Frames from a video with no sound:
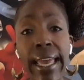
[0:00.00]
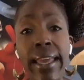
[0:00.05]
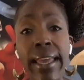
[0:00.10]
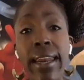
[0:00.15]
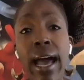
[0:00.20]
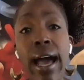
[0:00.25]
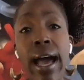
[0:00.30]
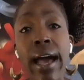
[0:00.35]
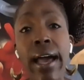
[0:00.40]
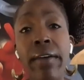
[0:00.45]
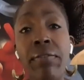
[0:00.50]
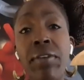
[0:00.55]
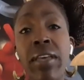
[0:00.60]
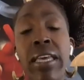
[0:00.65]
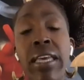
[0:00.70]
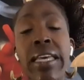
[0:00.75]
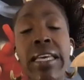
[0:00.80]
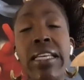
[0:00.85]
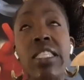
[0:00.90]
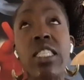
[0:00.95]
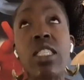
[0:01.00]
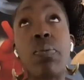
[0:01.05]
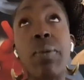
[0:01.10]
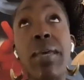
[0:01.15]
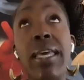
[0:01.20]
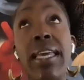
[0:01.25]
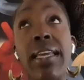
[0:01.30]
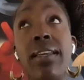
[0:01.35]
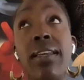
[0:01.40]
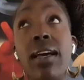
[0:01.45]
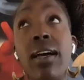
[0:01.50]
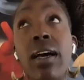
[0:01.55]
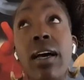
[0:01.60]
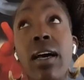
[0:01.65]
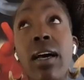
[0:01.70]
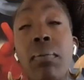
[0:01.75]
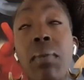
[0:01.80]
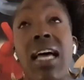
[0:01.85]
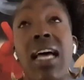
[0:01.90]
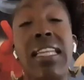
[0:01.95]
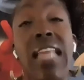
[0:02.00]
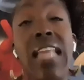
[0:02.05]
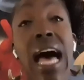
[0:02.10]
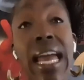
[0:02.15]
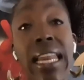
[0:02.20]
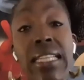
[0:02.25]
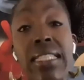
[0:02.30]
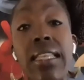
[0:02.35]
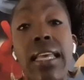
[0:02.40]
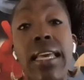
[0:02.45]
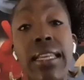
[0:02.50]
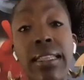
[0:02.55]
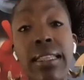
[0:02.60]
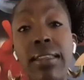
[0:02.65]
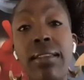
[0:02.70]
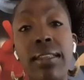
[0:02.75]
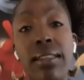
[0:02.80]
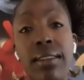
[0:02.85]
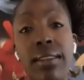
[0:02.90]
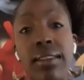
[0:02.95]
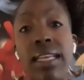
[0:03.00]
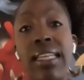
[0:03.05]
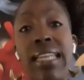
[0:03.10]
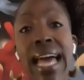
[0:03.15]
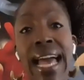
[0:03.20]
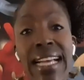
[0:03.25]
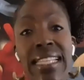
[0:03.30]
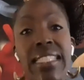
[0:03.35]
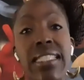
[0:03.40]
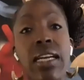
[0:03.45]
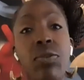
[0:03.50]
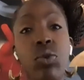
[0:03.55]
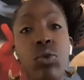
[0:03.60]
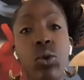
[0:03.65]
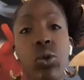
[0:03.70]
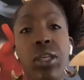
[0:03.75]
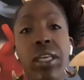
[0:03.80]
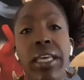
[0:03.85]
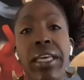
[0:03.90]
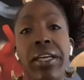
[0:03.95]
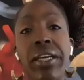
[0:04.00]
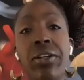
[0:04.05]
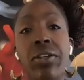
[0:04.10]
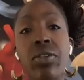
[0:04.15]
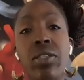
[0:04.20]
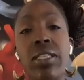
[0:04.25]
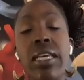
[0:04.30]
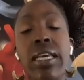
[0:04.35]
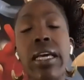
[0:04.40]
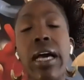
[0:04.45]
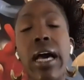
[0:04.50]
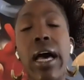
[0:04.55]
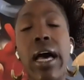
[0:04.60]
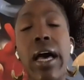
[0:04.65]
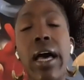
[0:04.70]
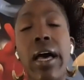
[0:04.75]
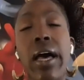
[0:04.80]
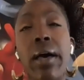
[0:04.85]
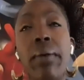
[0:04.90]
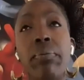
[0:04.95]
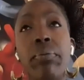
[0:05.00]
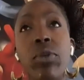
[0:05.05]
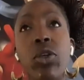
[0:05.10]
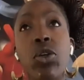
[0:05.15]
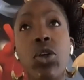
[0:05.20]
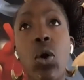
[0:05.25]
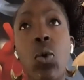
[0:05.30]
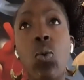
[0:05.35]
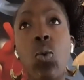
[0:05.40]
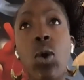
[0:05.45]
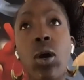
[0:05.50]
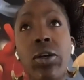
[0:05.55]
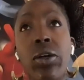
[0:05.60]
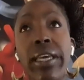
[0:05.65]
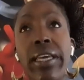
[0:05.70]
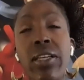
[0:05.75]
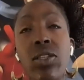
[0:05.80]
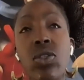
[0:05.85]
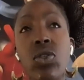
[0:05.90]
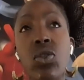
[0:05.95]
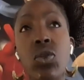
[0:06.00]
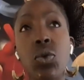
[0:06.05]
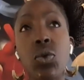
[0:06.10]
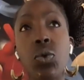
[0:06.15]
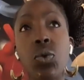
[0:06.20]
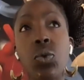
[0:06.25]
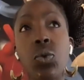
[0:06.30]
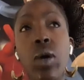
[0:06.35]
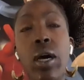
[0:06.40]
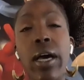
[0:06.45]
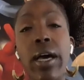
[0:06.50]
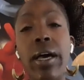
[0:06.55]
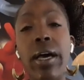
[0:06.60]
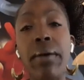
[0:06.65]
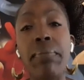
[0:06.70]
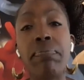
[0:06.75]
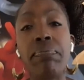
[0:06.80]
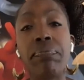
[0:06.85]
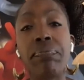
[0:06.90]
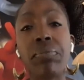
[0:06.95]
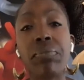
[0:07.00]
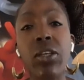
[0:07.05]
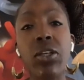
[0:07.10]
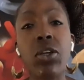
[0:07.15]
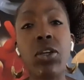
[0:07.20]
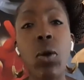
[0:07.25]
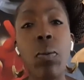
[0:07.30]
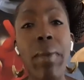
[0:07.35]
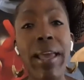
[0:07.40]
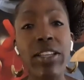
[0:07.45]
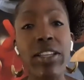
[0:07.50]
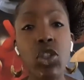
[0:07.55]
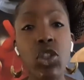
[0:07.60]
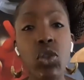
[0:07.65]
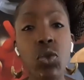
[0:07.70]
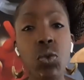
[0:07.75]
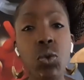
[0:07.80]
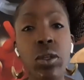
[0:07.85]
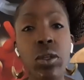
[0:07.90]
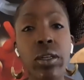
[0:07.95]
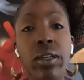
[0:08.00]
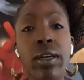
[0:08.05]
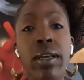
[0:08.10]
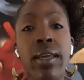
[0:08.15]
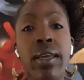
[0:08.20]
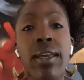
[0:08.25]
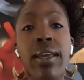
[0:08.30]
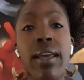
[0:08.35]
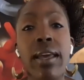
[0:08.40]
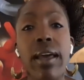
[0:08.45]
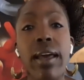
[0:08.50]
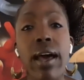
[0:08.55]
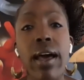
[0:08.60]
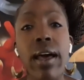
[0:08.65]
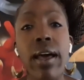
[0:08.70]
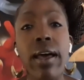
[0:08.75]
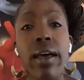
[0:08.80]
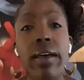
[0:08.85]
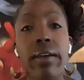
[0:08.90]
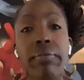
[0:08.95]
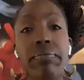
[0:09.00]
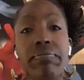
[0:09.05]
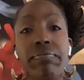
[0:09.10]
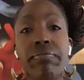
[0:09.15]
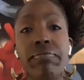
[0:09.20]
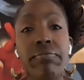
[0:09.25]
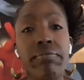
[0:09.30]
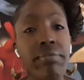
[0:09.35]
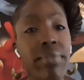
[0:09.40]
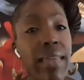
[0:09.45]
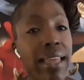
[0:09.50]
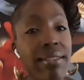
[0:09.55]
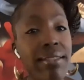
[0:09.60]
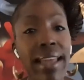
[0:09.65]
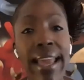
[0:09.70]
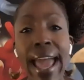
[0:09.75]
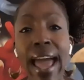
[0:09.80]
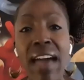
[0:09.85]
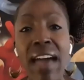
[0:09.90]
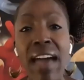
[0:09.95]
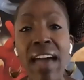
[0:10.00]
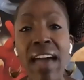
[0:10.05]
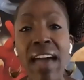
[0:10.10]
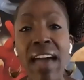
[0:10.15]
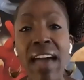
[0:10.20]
And I've spent a lot of in the last several years, you know, working to, you know, make sure that they